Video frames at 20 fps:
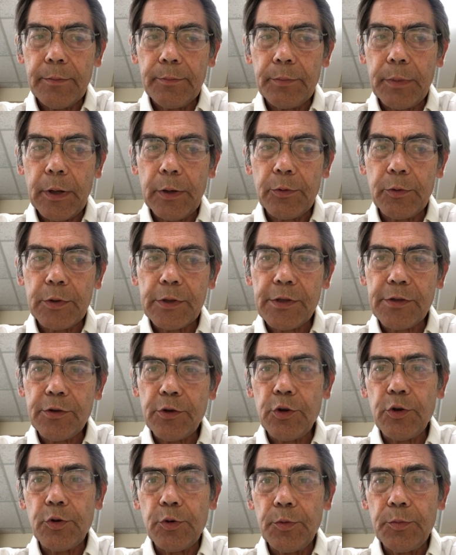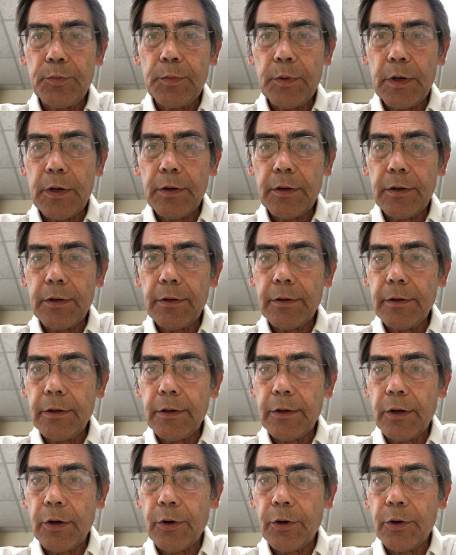But with Zoom,
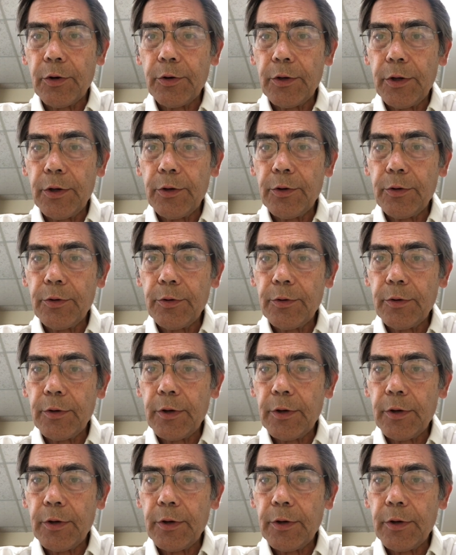you know, you,